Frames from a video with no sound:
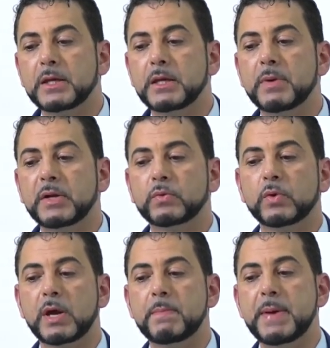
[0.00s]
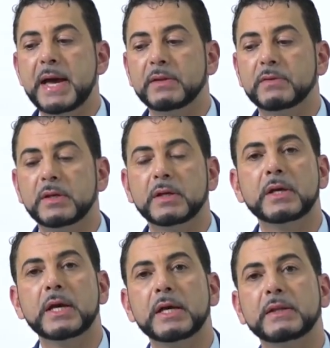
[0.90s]
You might talk about the
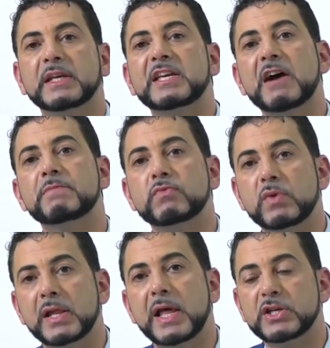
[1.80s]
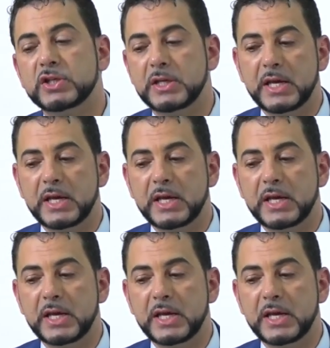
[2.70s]
government regulation